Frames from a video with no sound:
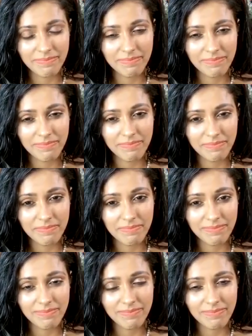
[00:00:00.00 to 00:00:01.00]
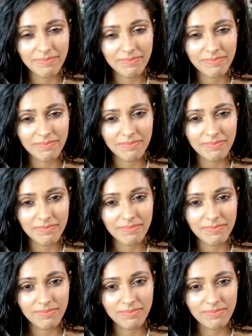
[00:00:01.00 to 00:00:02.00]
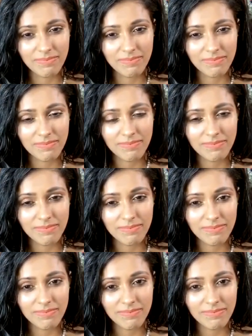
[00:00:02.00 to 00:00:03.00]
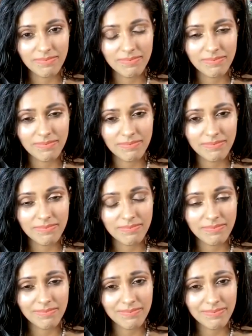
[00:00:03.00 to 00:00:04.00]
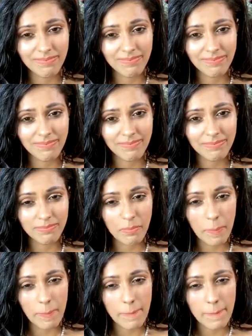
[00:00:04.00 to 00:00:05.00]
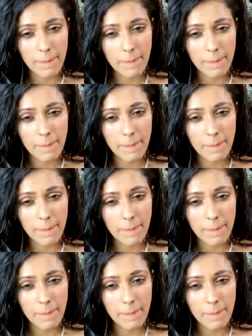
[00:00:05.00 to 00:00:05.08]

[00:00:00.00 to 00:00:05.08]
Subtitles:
The person shown says nothing.